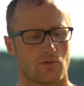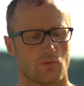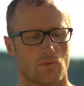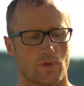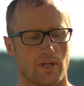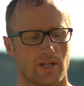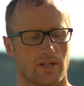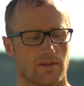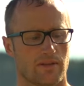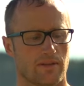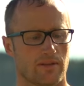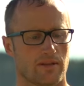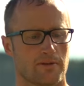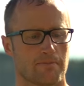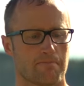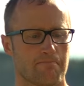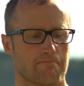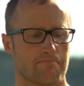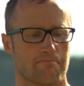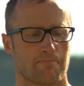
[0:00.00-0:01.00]
with
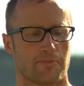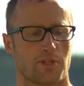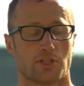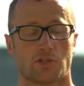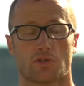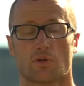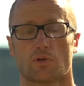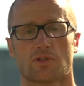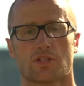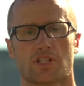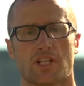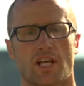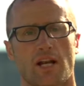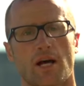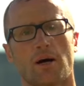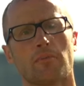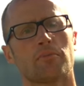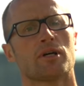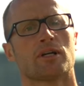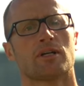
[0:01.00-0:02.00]
this whole
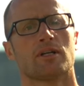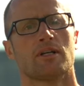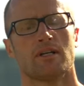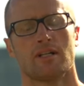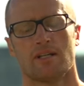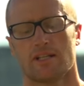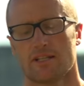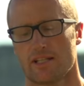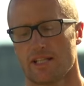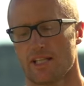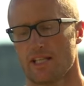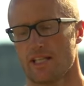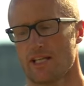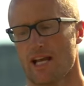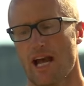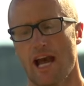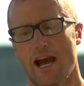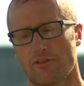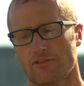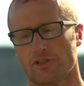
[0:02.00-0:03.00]
setup?
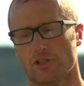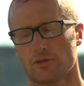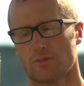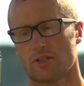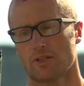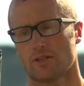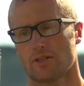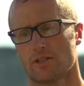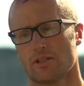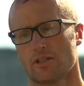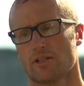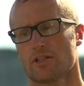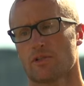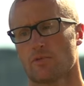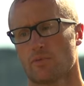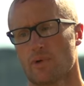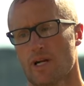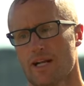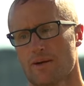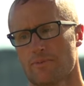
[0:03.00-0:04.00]
The afterburner,
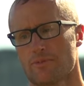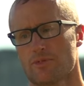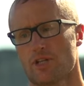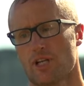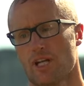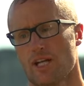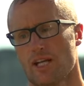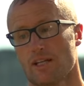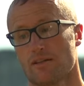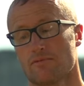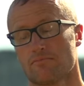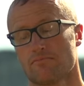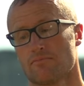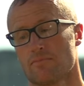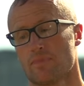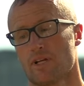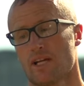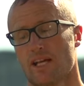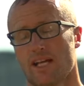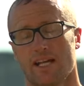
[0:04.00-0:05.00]
the ramjet,
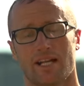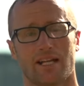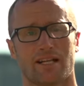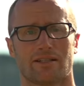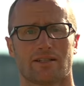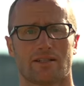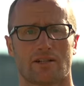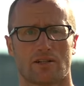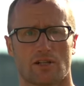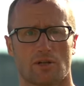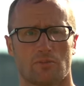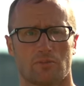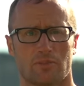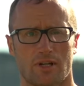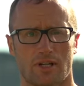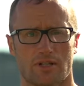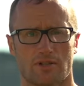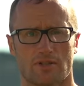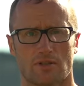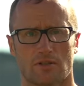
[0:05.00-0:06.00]
and their
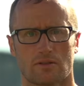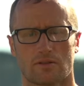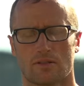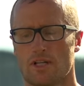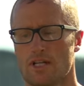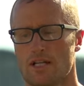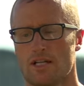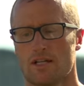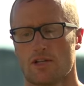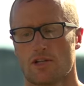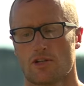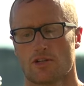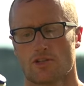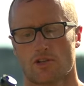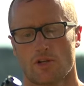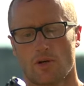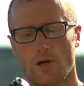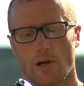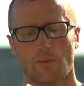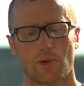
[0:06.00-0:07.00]
compressor.
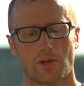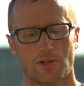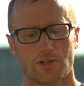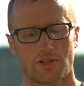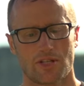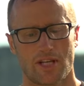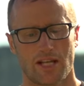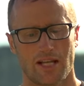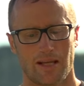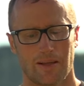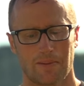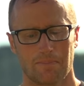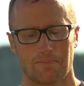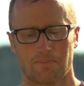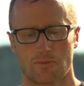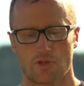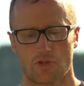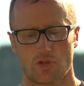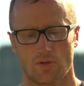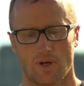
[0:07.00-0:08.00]
So I will say
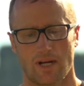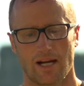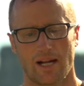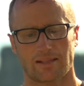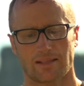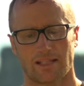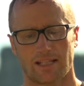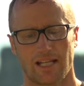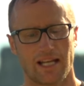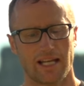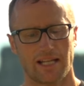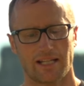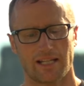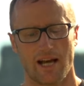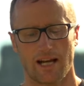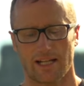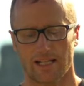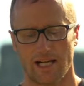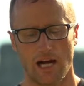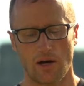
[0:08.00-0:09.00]
straight out the gate,
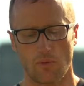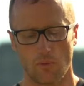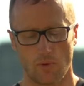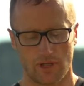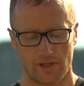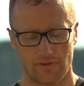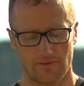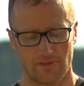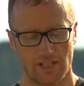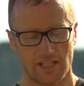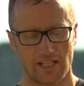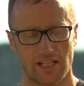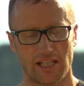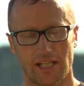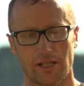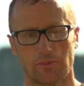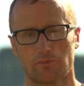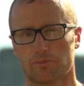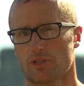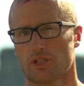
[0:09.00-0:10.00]
I got one of
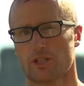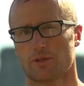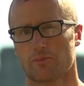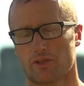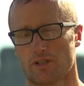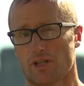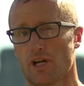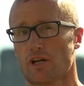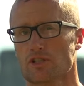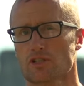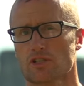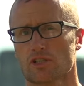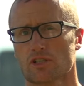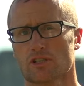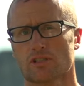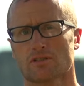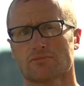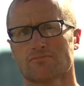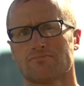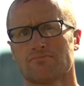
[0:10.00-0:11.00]
the
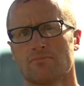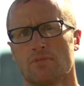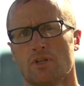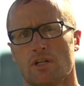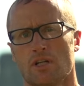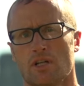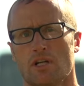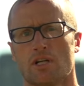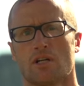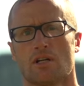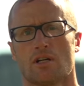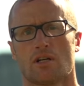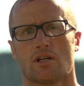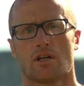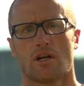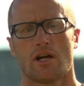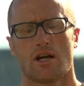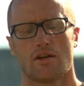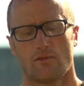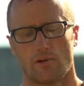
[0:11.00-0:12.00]
pre-production
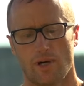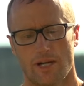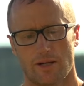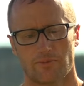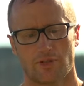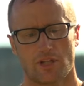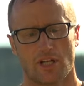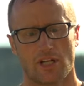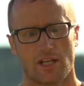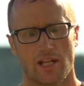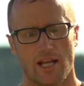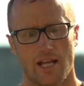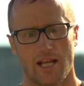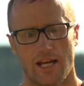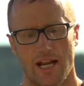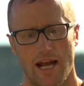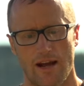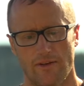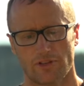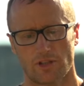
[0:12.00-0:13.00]
ramjet
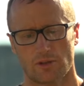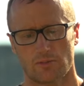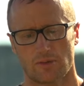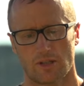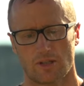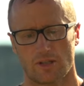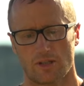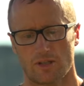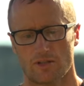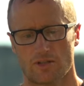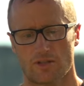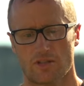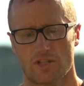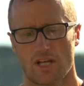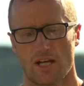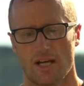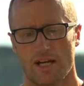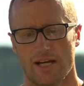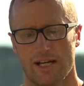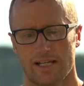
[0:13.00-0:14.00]
and
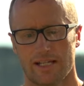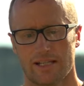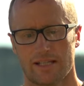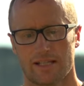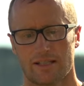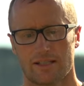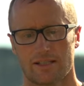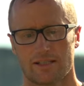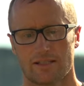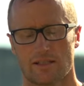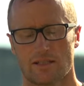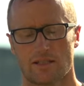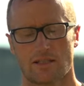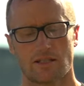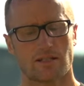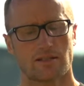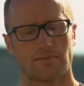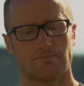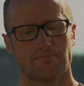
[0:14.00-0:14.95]
afterburners and